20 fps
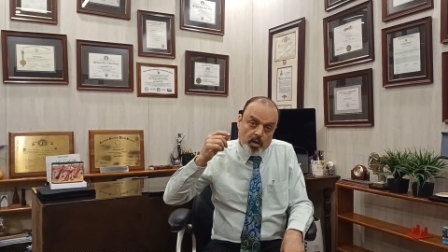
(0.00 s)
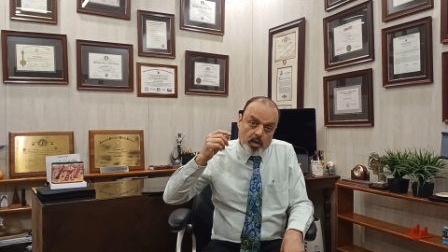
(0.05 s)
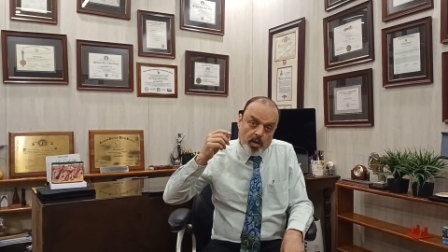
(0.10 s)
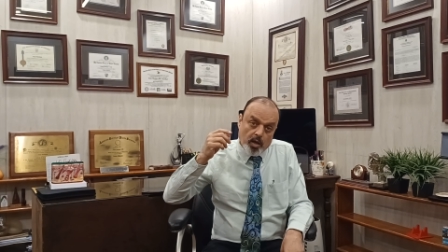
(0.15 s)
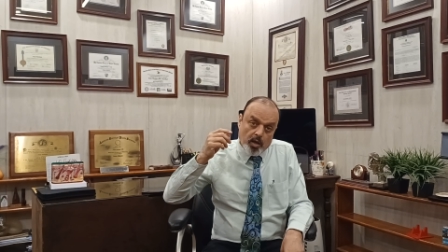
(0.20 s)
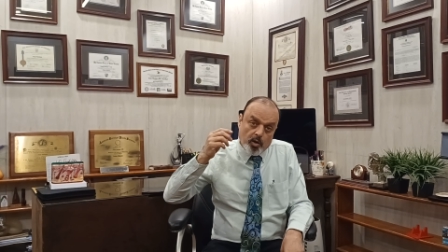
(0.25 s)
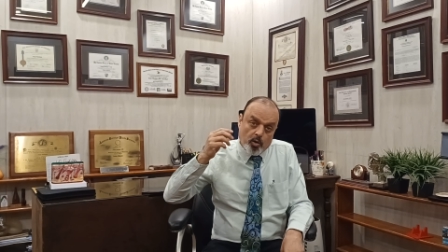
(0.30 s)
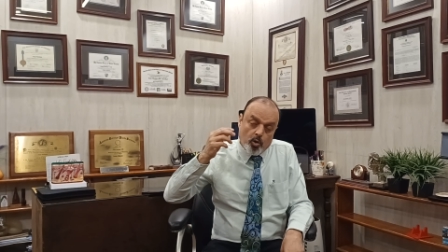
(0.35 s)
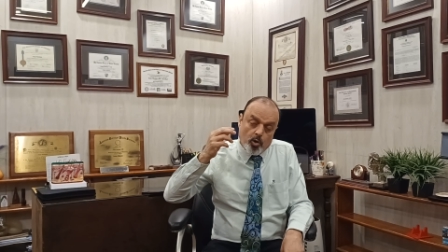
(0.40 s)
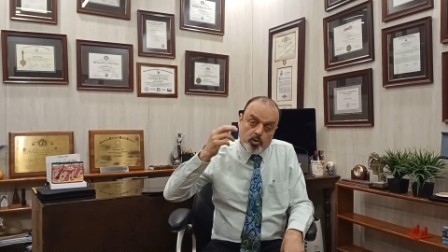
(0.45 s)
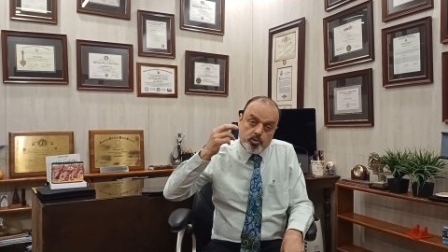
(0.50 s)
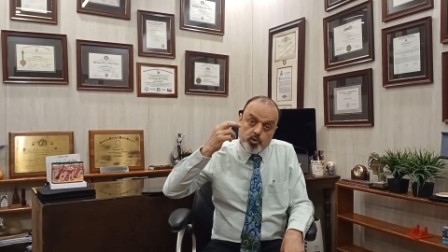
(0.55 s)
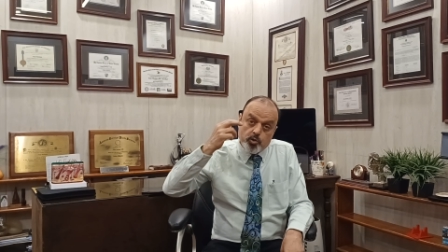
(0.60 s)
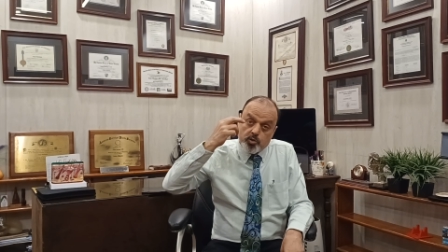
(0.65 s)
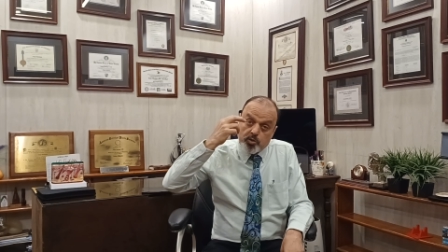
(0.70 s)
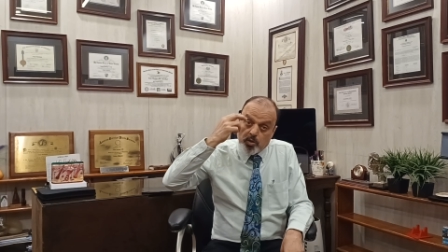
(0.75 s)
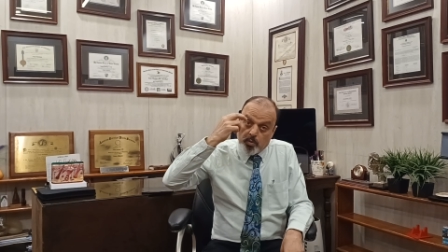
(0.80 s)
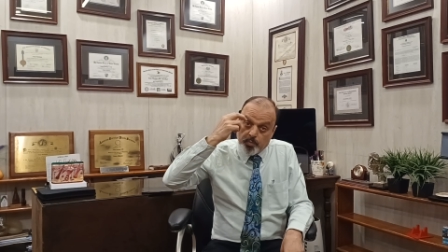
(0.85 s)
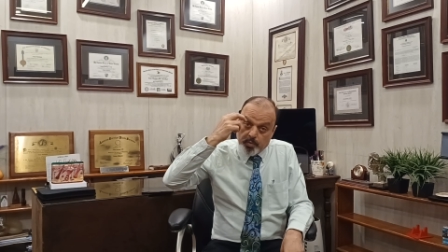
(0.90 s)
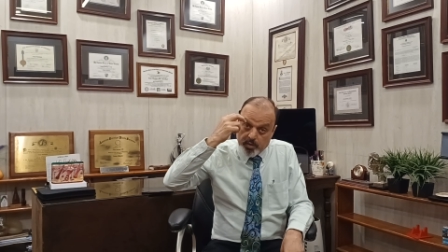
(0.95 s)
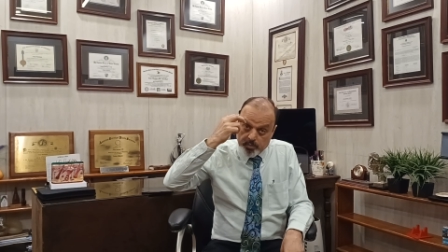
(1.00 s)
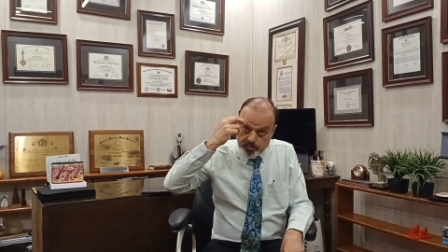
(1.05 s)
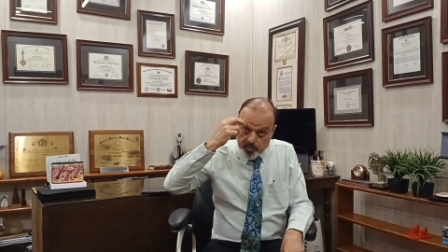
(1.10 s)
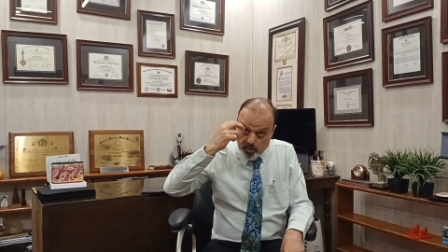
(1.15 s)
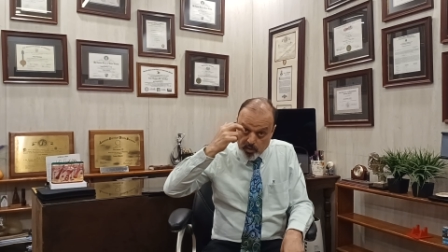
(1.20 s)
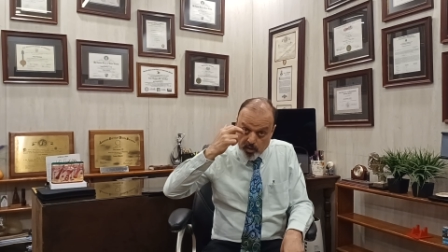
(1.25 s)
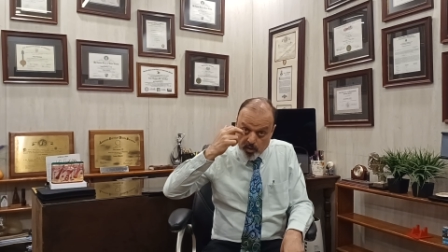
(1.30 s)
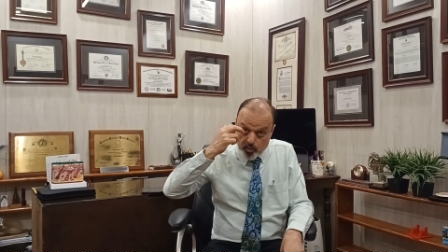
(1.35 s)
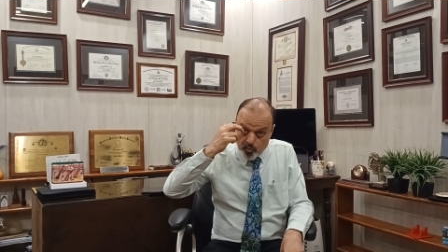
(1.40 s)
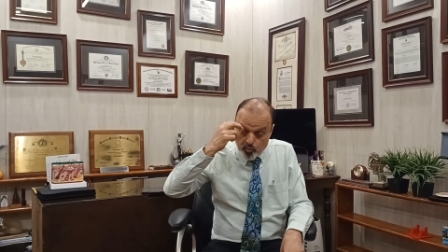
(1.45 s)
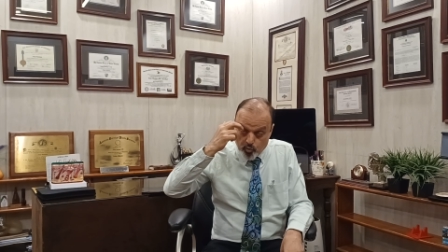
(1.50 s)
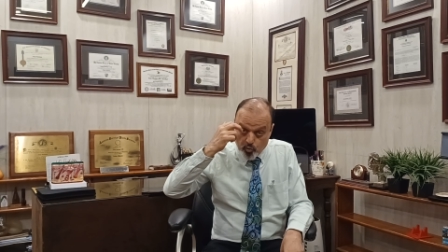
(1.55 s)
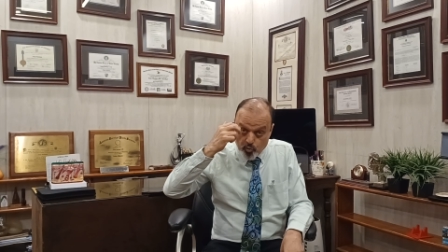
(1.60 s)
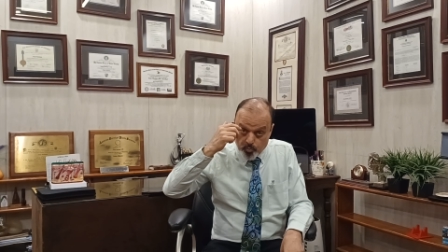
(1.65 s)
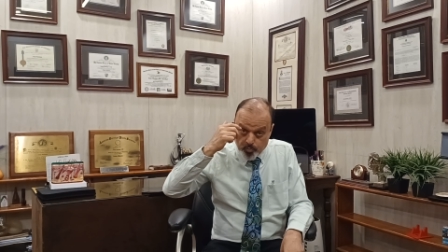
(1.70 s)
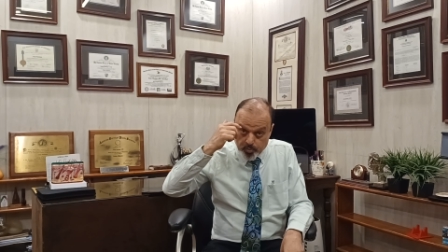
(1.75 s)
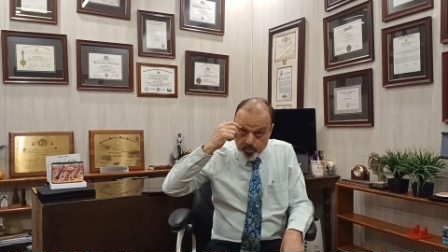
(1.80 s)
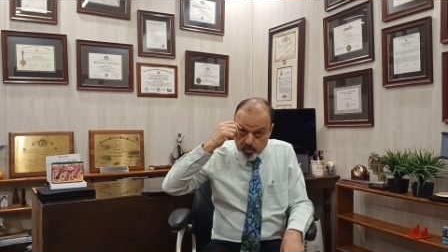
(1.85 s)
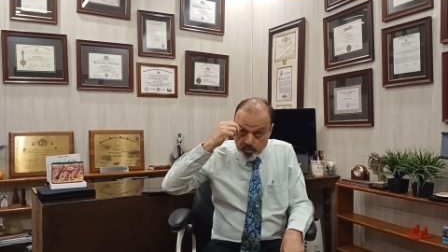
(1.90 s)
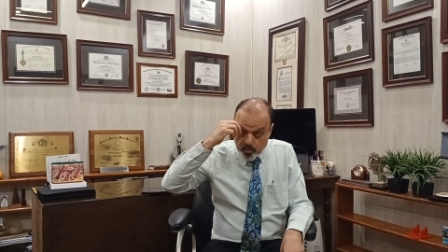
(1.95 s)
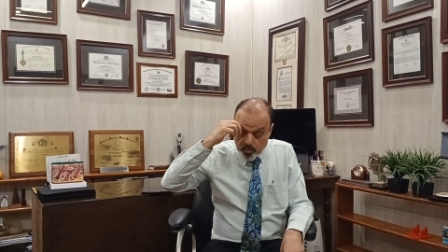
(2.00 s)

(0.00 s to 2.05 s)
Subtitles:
and also sometimes a little droop.